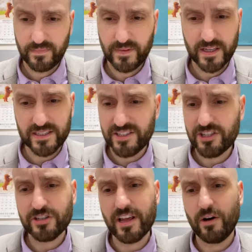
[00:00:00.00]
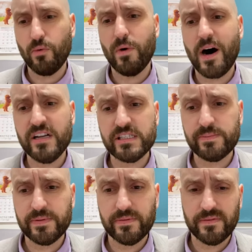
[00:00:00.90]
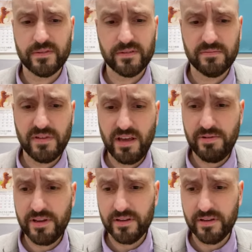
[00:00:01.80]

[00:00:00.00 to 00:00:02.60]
Is it just like a wasp, maybe?